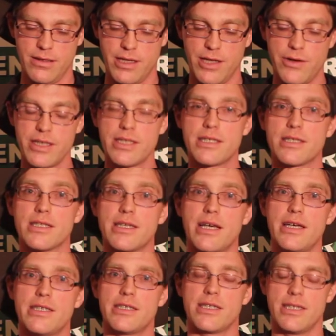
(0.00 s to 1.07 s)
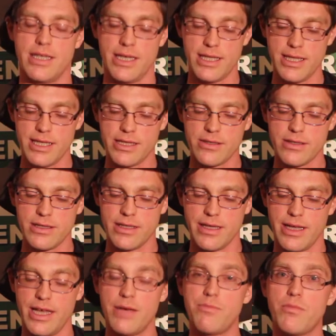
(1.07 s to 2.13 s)
The U.S. has engaged in illegal,
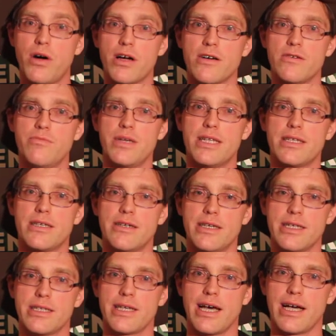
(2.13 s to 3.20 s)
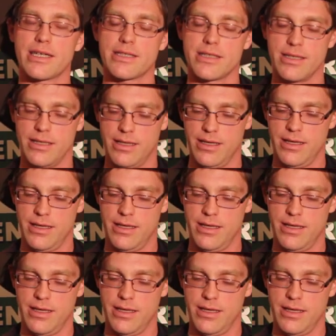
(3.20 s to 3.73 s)
immoral military attacks